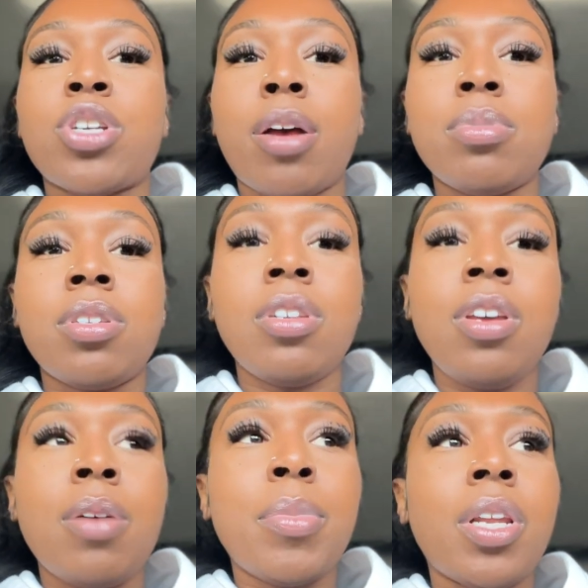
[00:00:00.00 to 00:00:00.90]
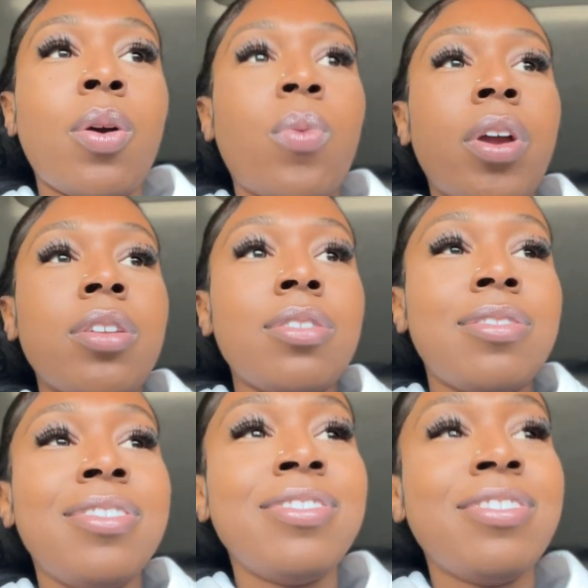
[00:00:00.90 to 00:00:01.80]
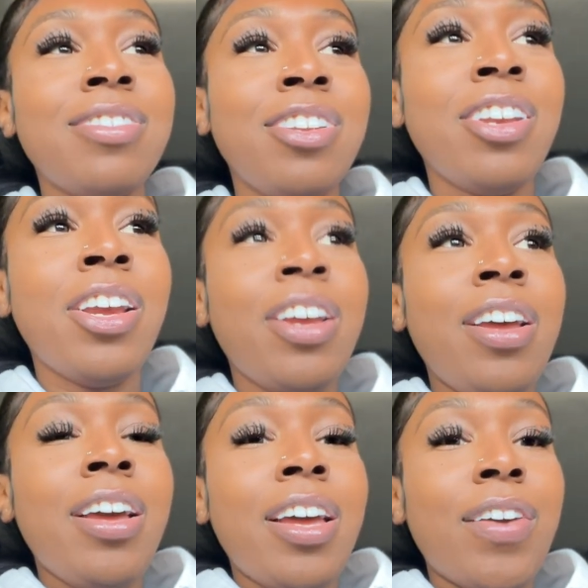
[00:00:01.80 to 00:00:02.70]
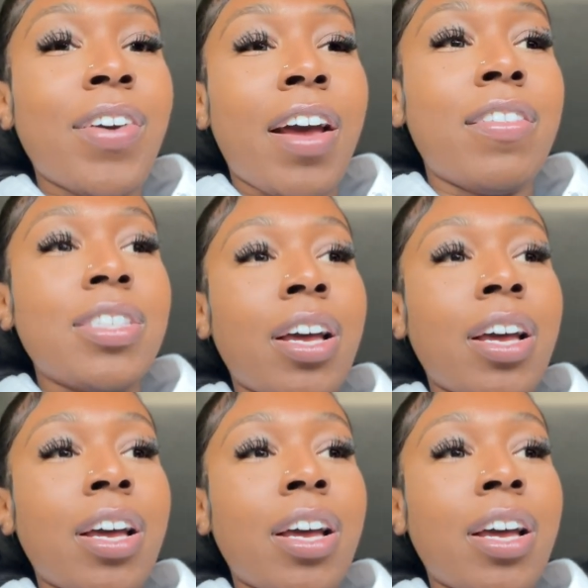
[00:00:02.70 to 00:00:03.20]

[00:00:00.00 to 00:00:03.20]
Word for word: drops below one. If I have